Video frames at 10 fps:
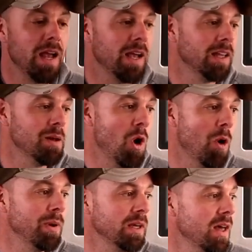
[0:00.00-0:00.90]
and I'm
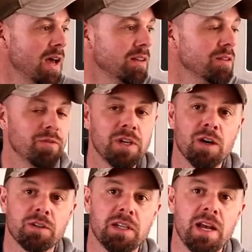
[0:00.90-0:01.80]
hoping that the
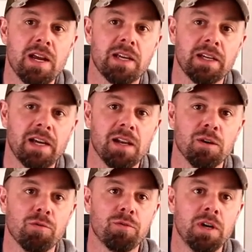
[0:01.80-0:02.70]
video today can kind
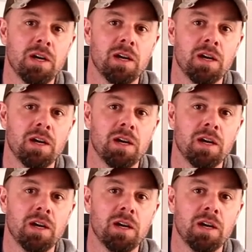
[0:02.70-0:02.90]
of